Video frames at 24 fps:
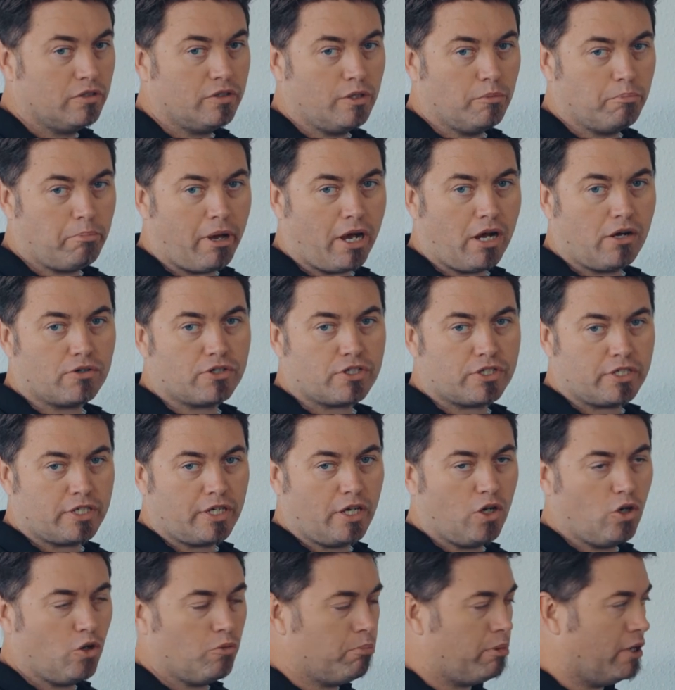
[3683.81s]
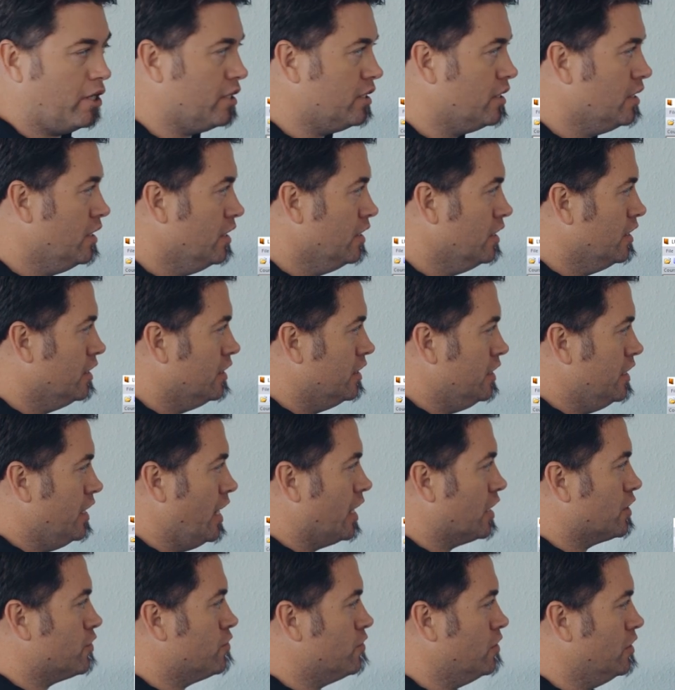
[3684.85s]
the pouch cell, but
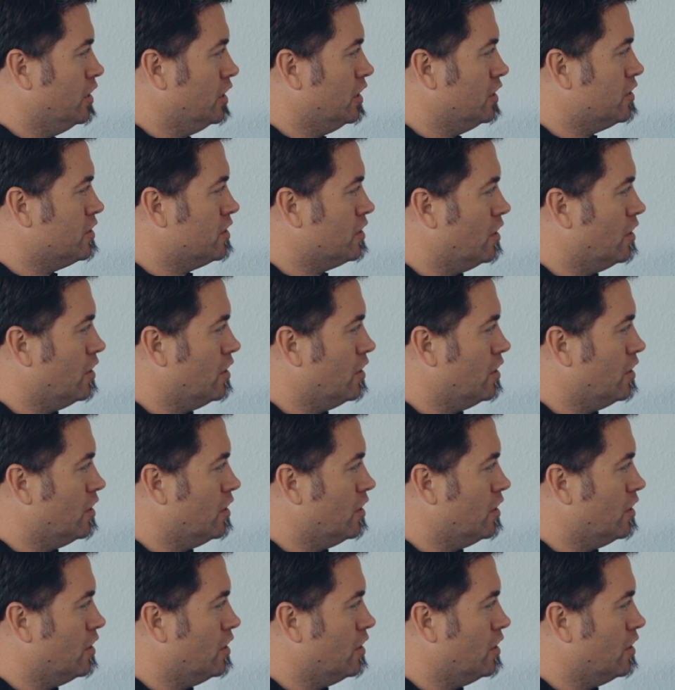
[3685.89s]
next to these